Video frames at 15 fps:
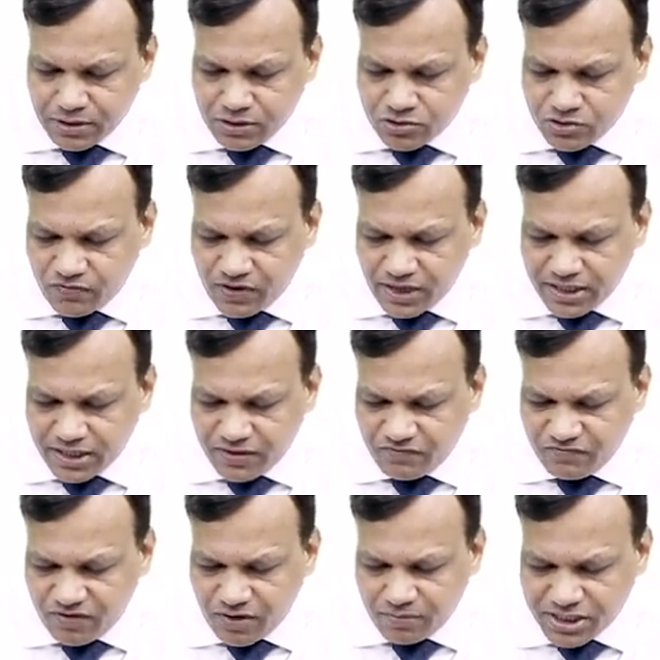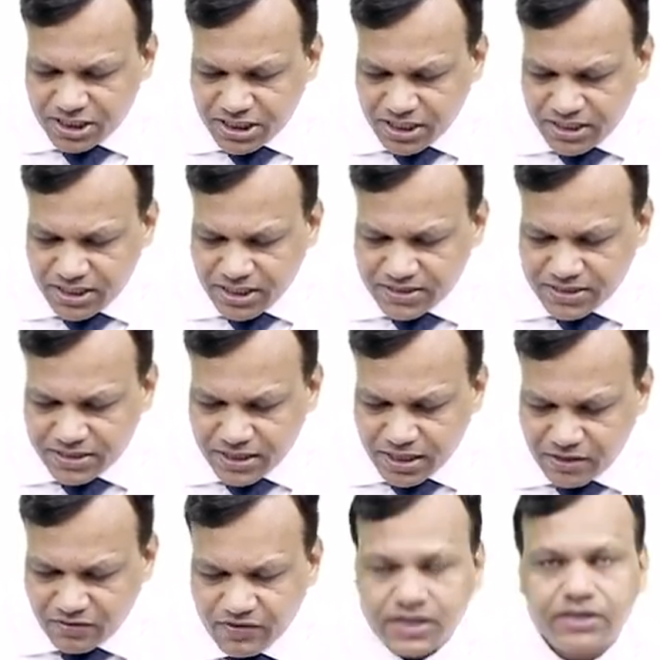So what information does it
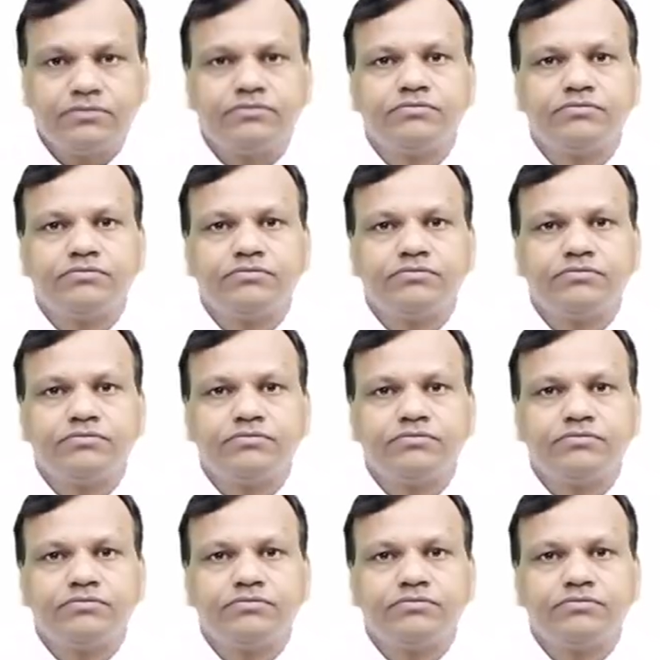convey?